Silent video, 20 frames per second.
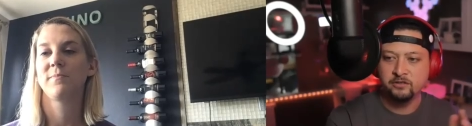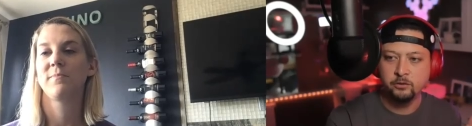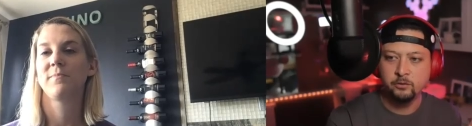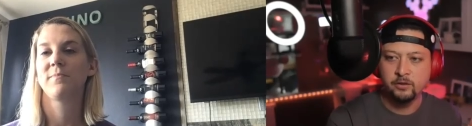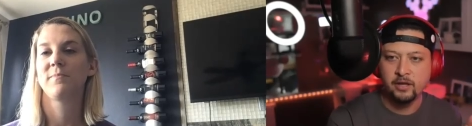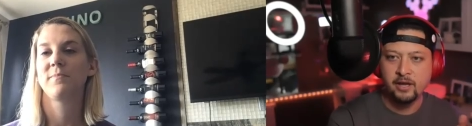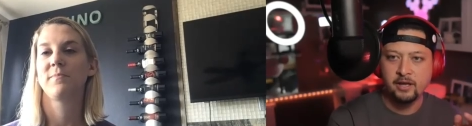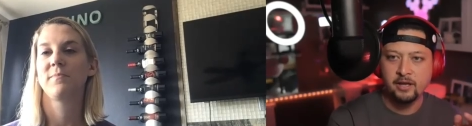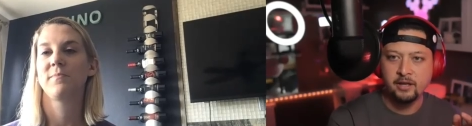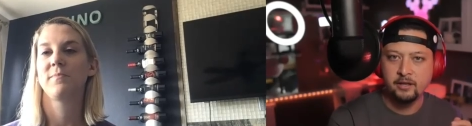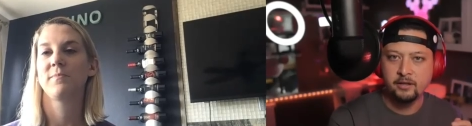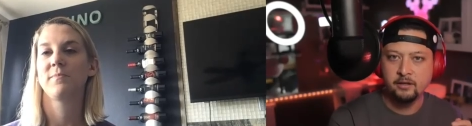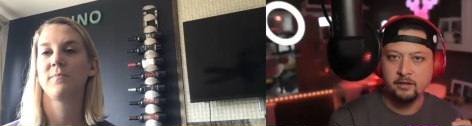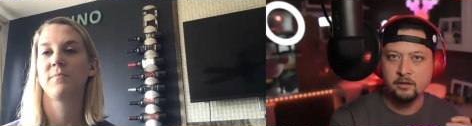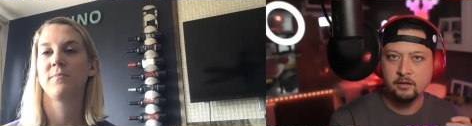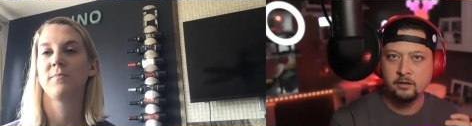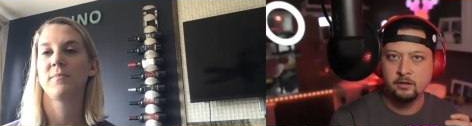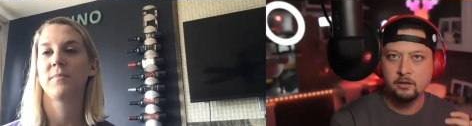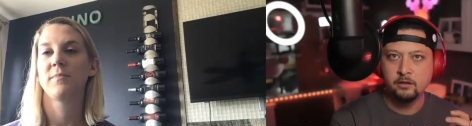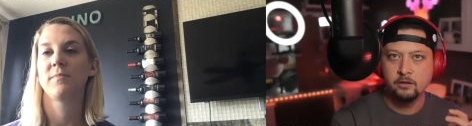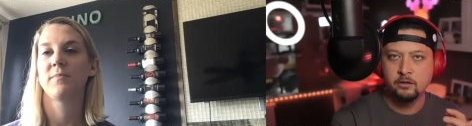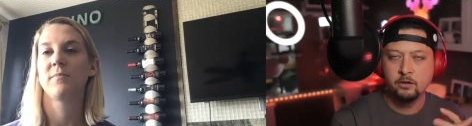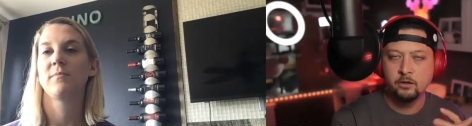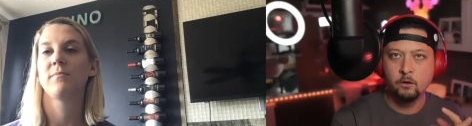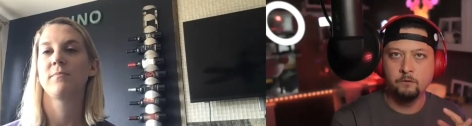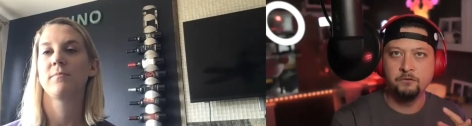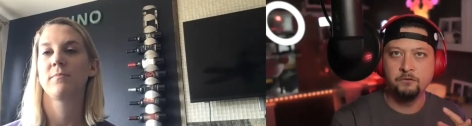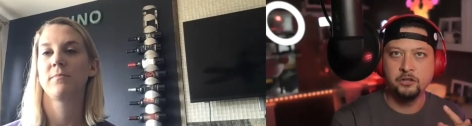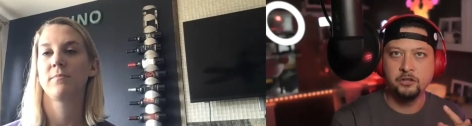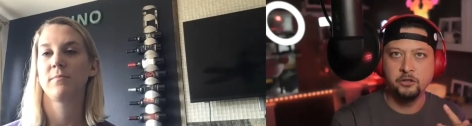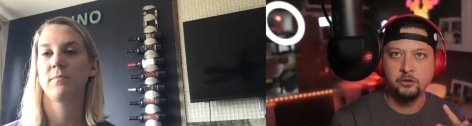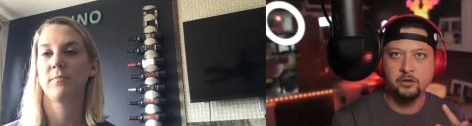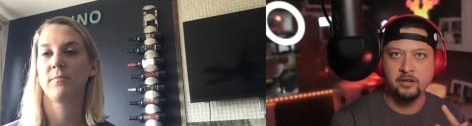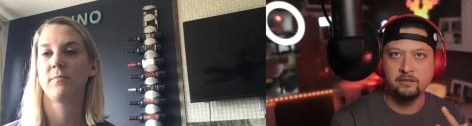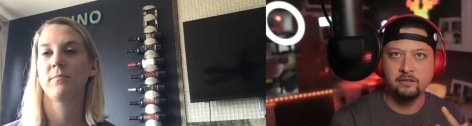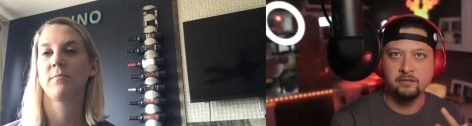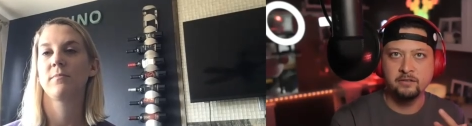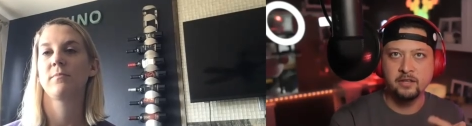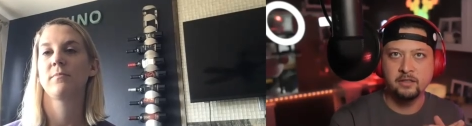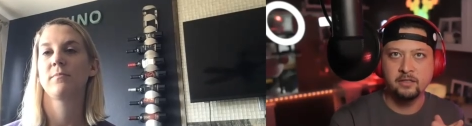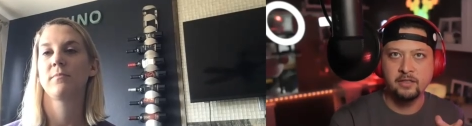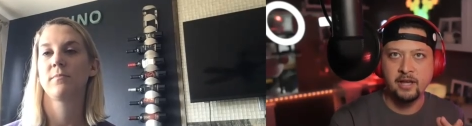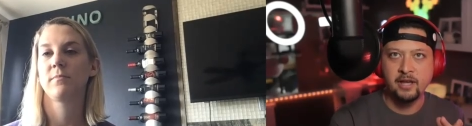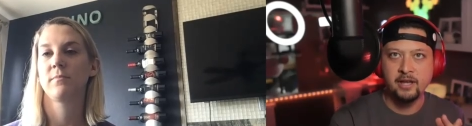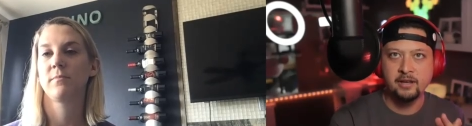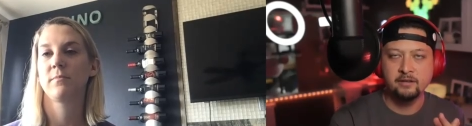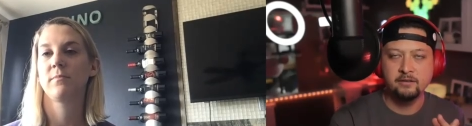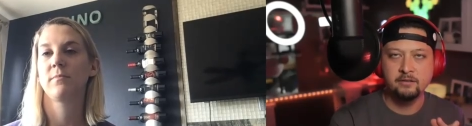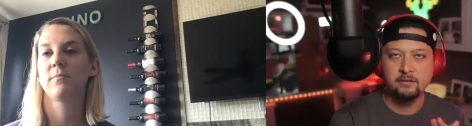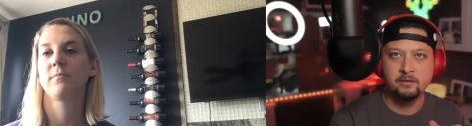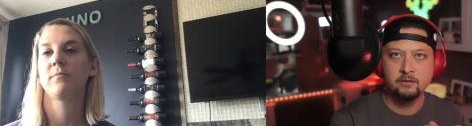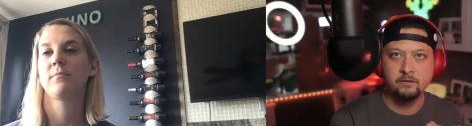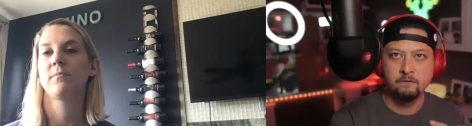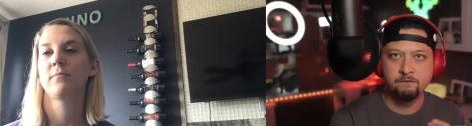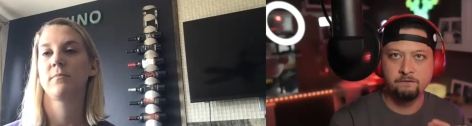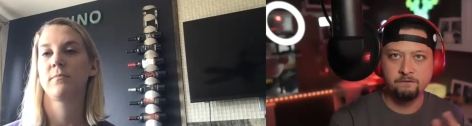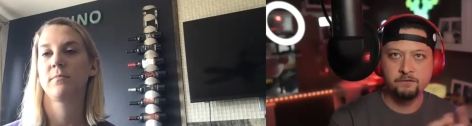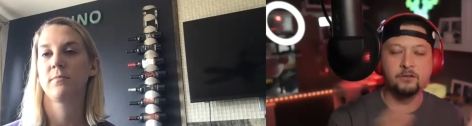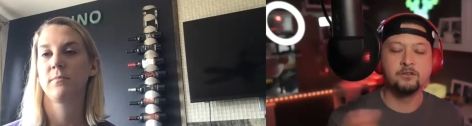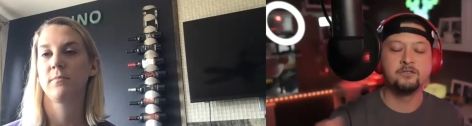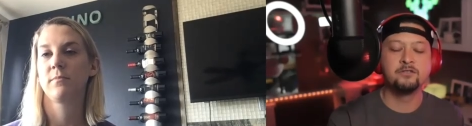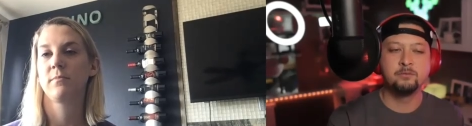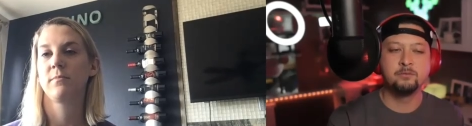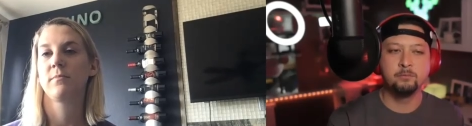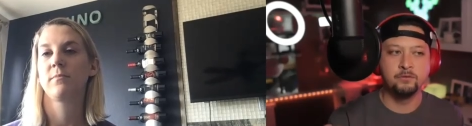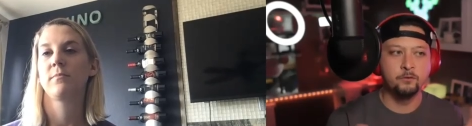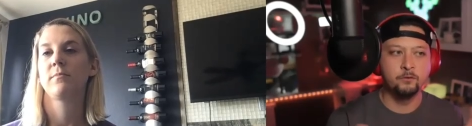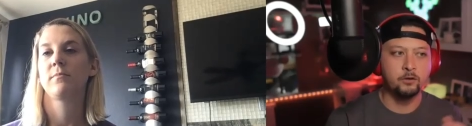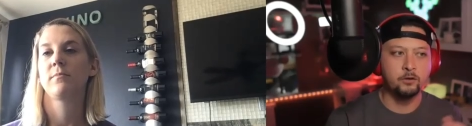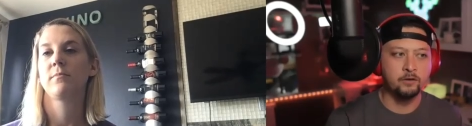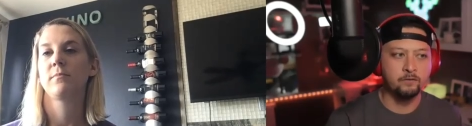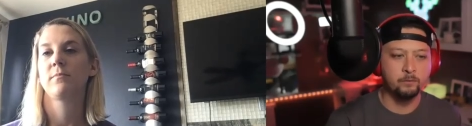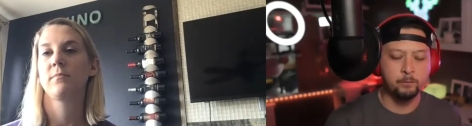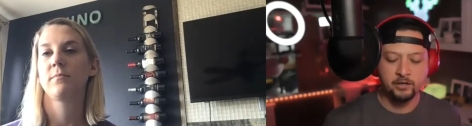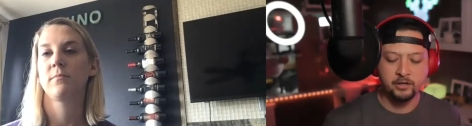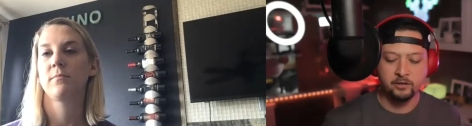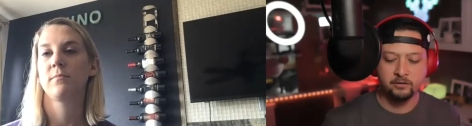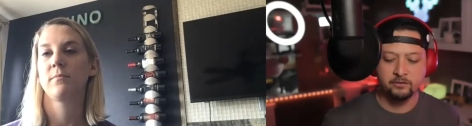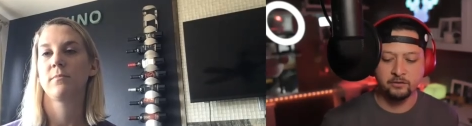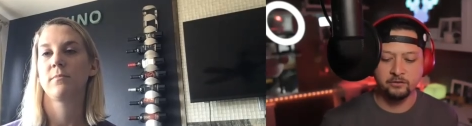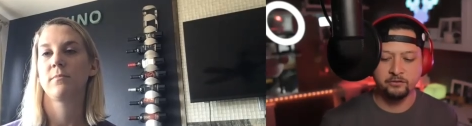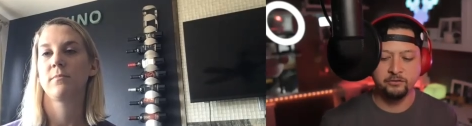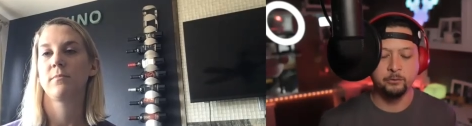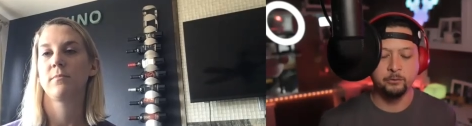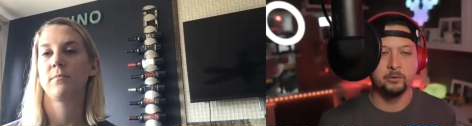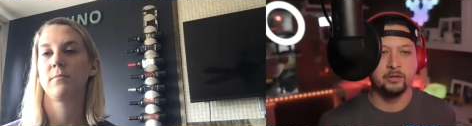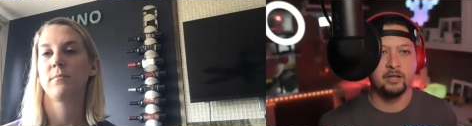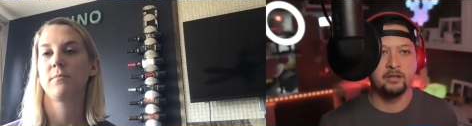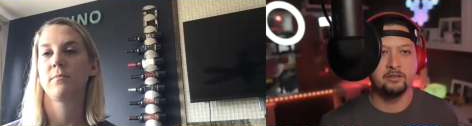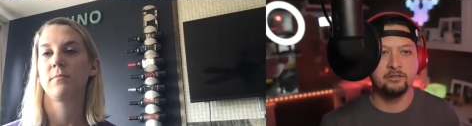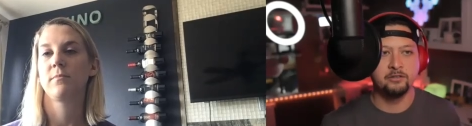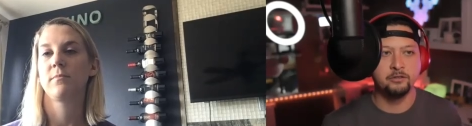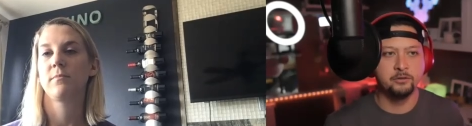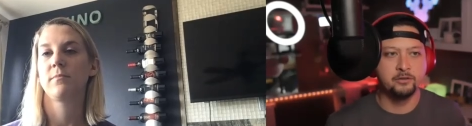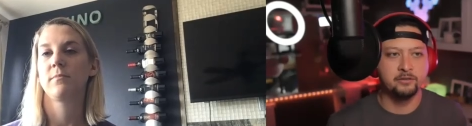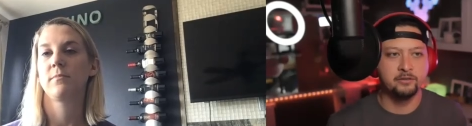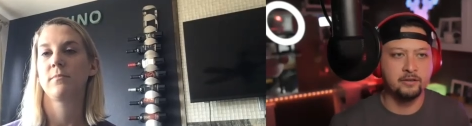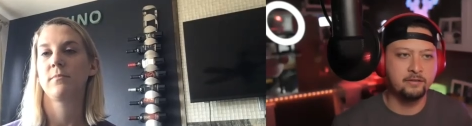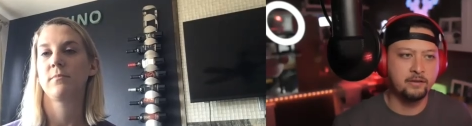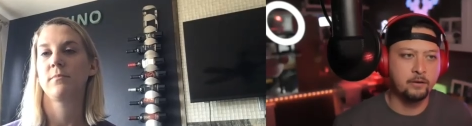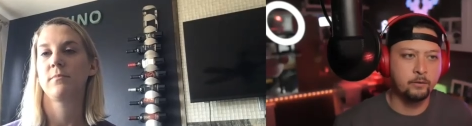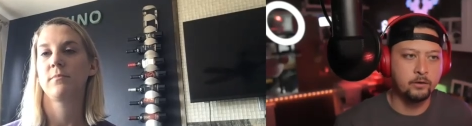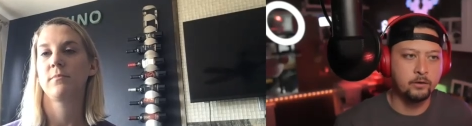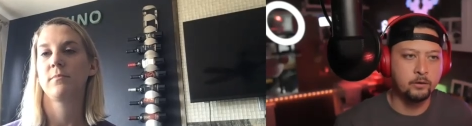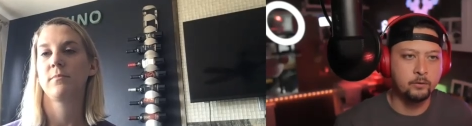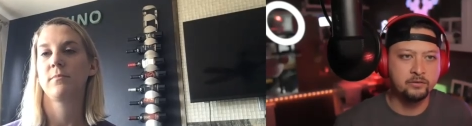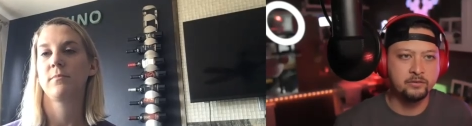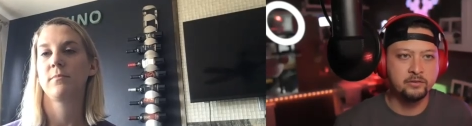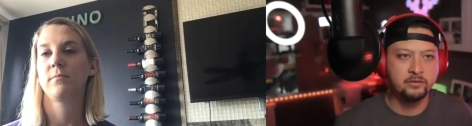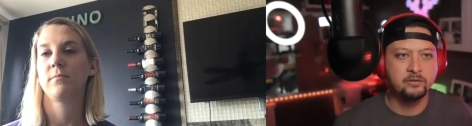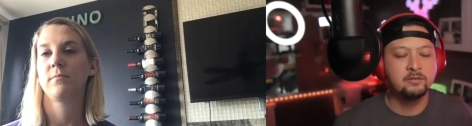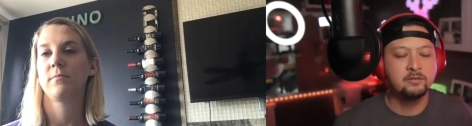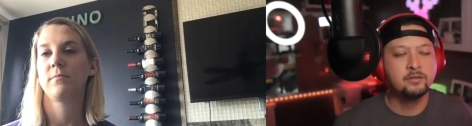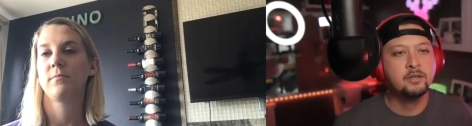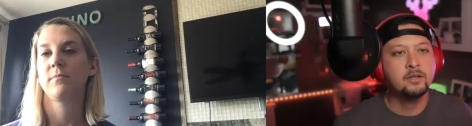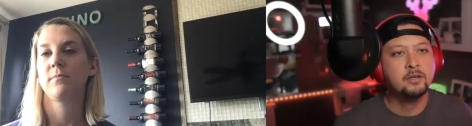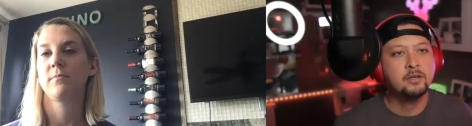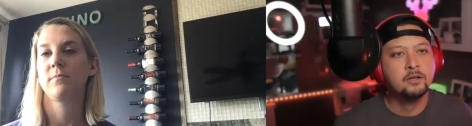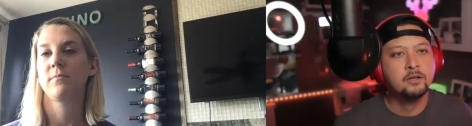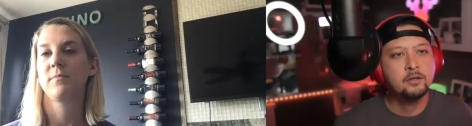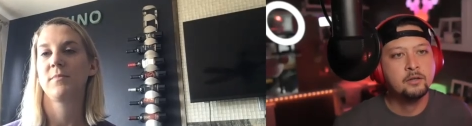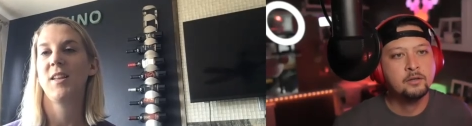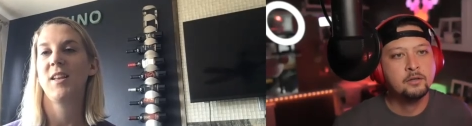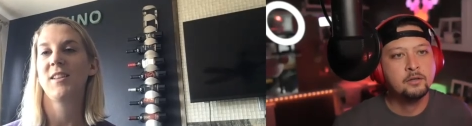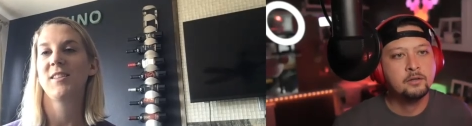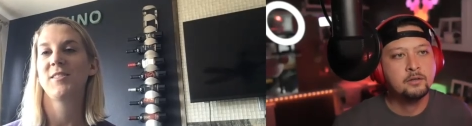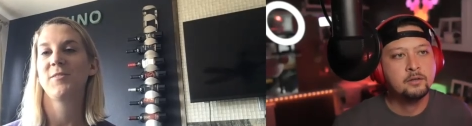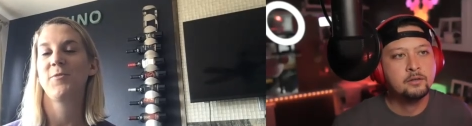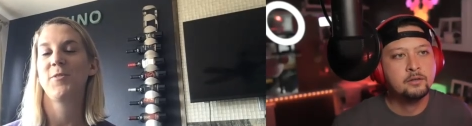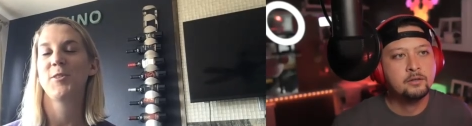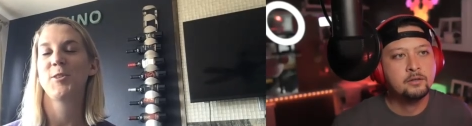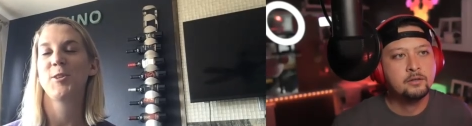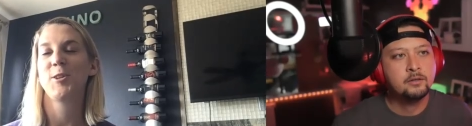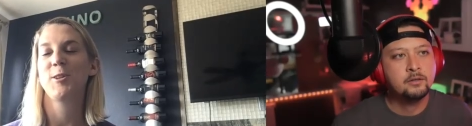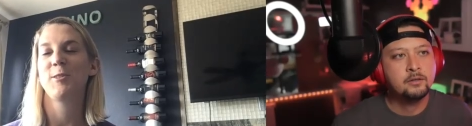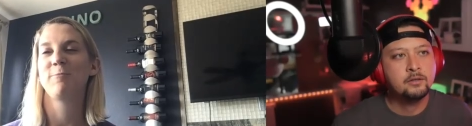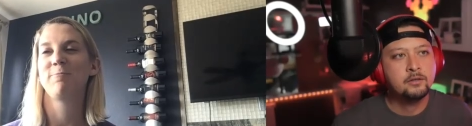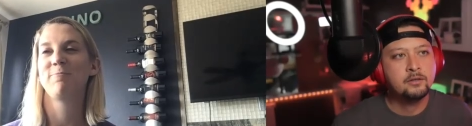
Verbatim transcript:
Speaker 1: that, and hopefully you guys get that first before everybody else starts doing that too, because that's how it always is.
Speaker 2: Yes, for sure.